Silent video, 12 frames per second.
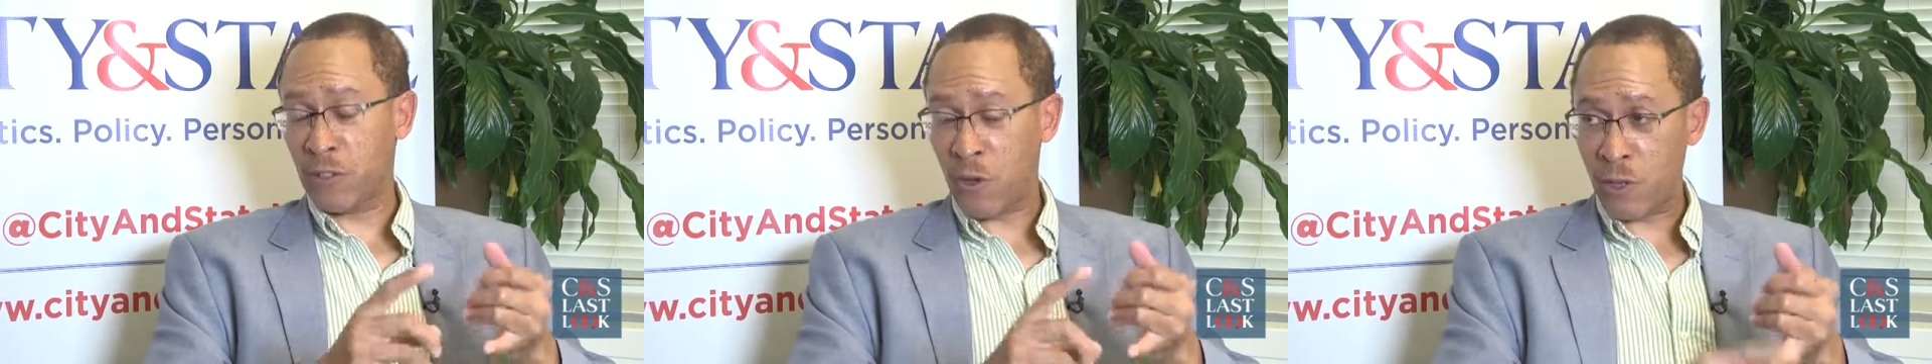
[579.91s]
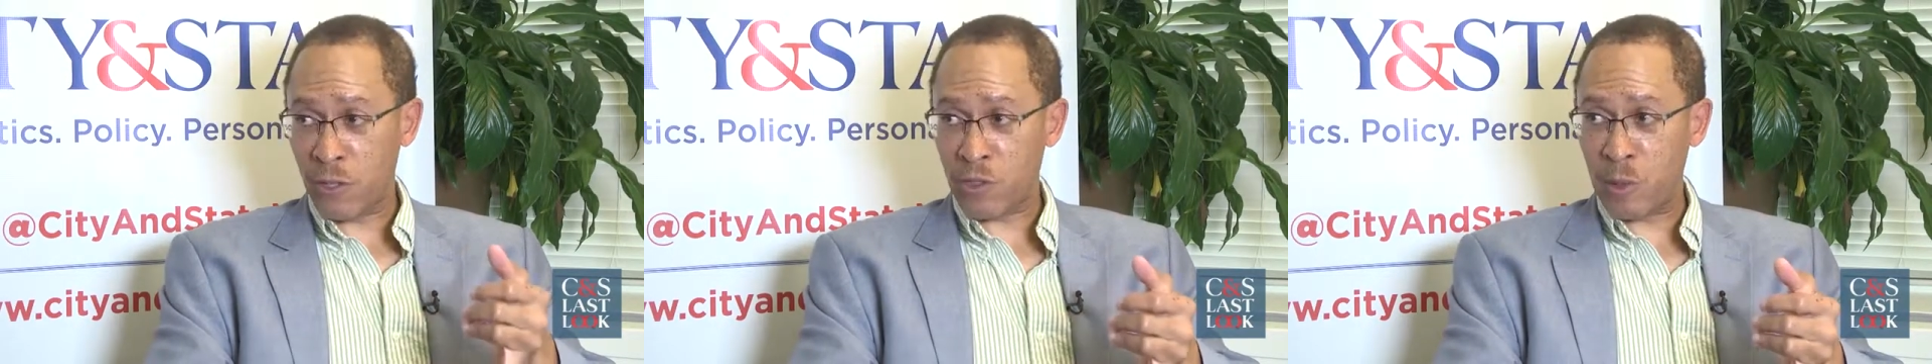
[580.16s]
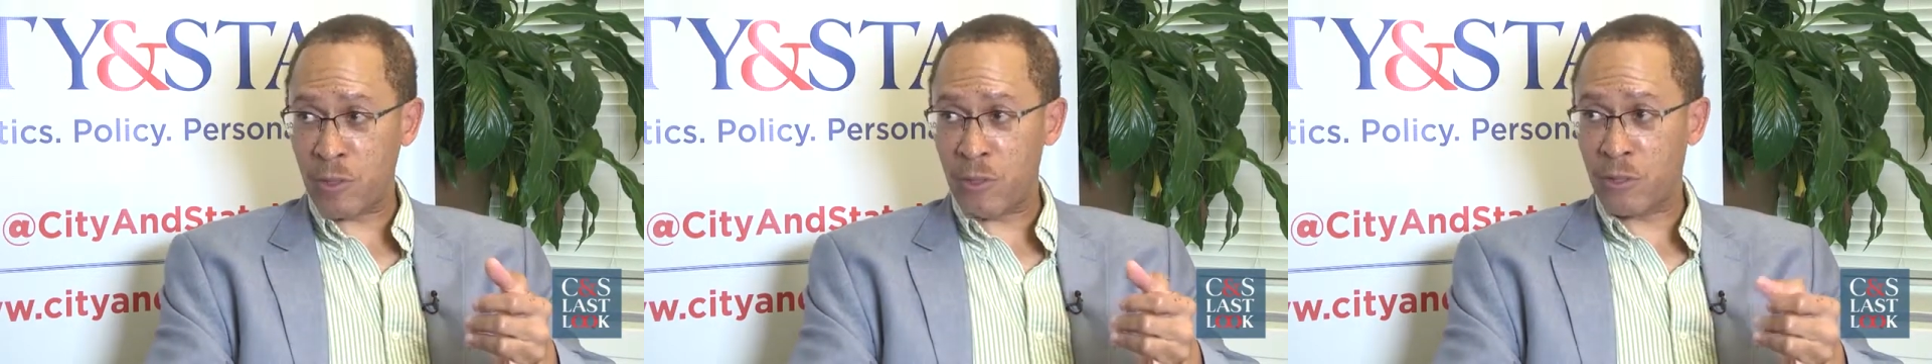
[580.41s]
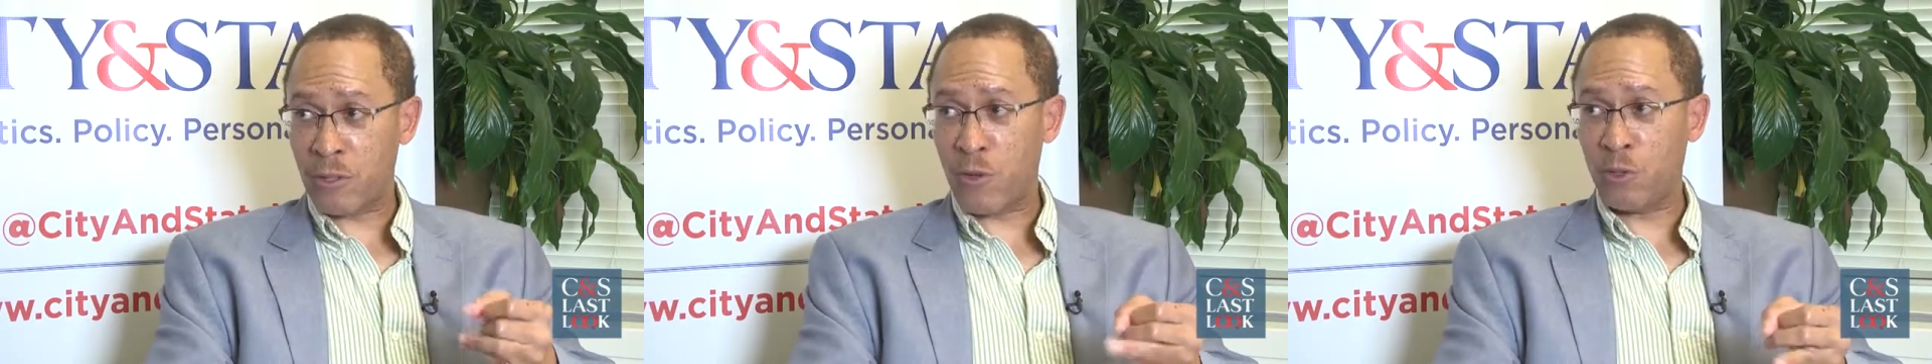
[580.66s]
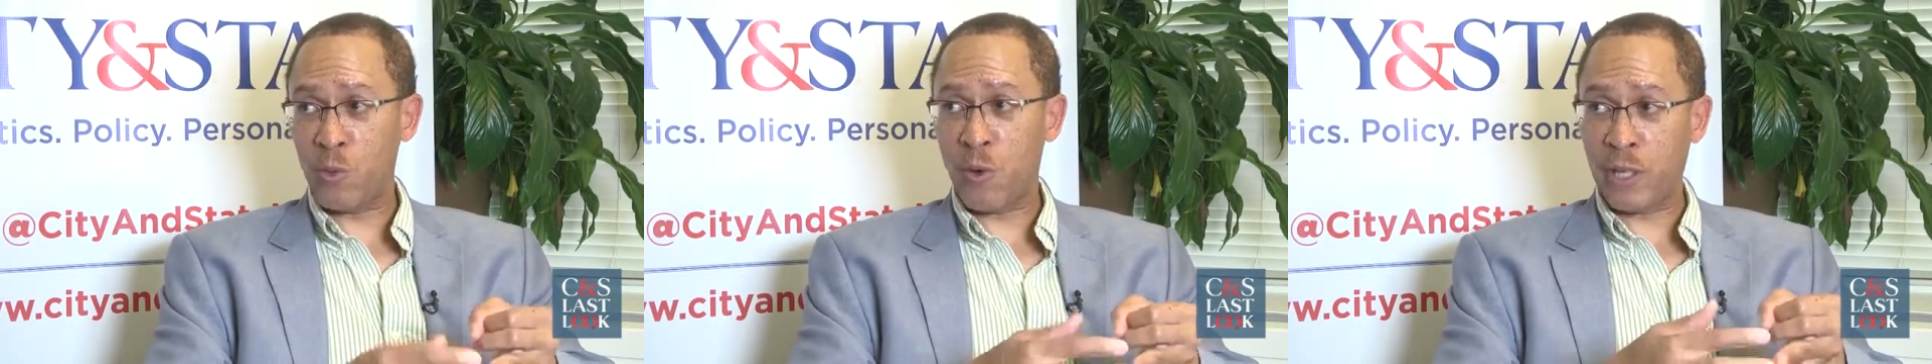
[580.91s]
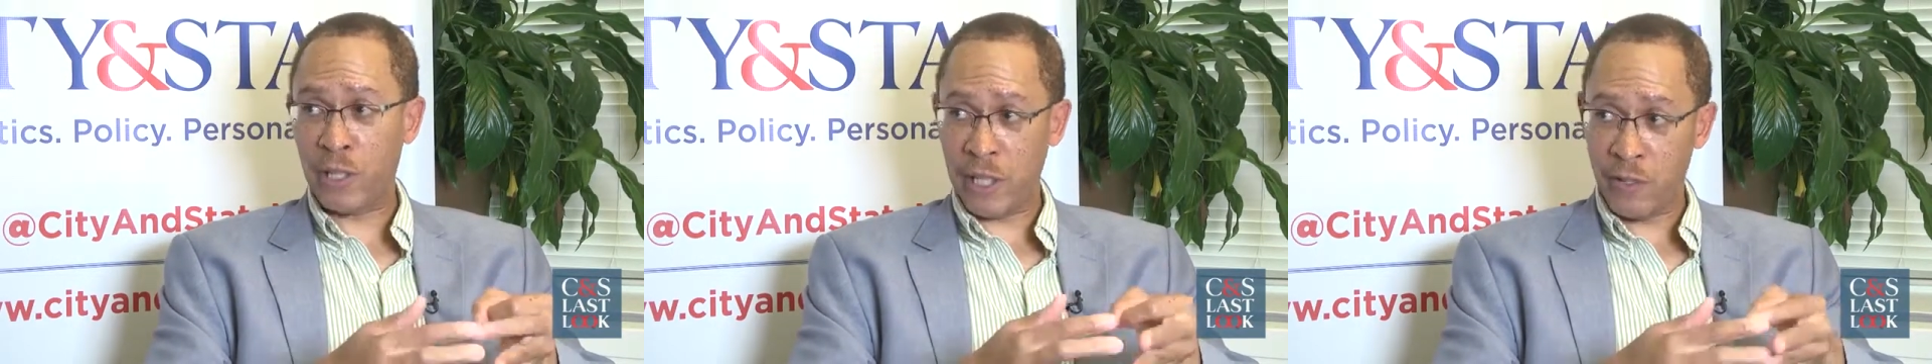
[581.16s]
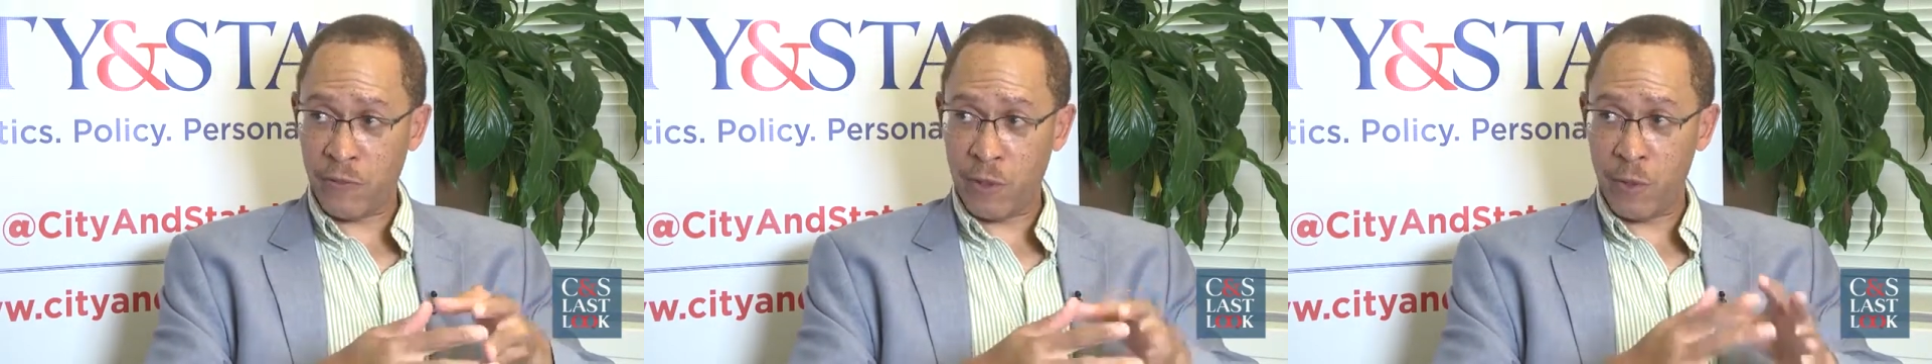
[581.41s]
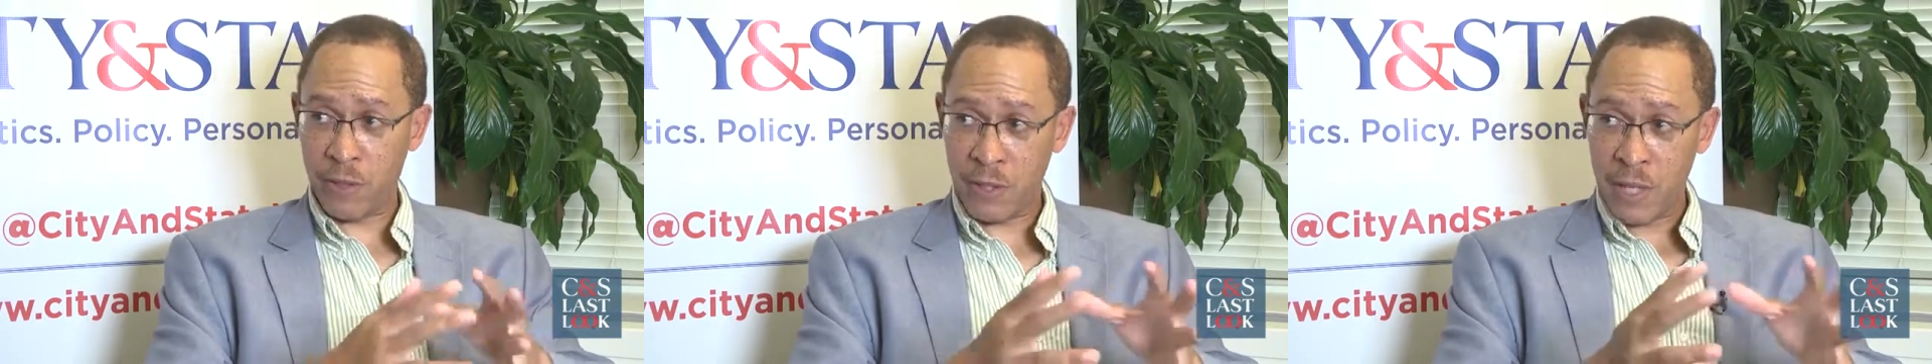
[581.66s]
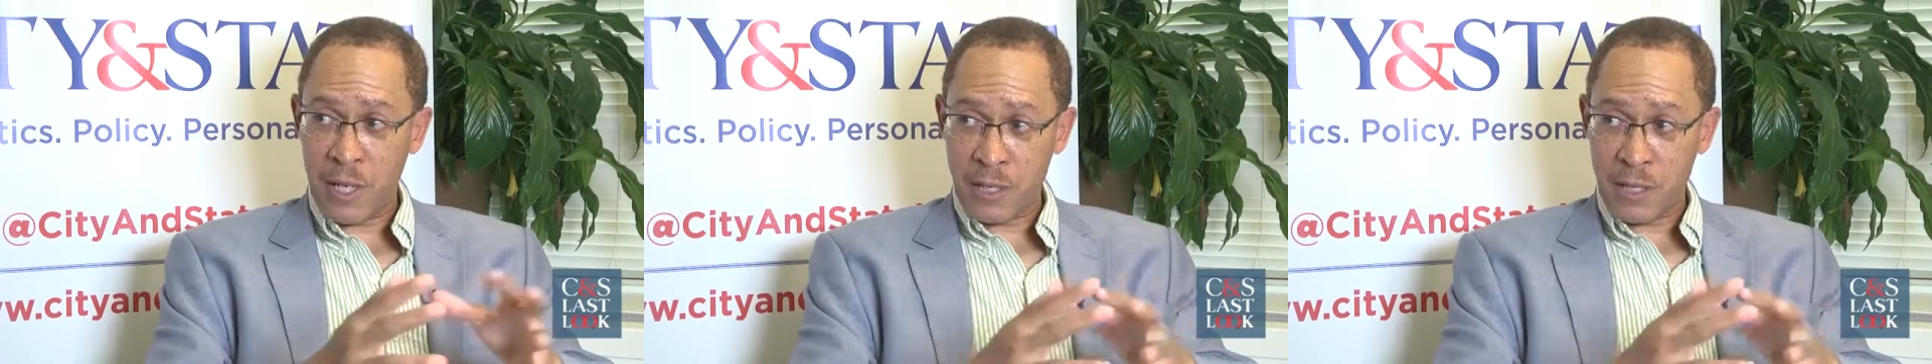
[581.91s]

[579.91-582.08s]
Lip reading: own contributors and those who wanted to influence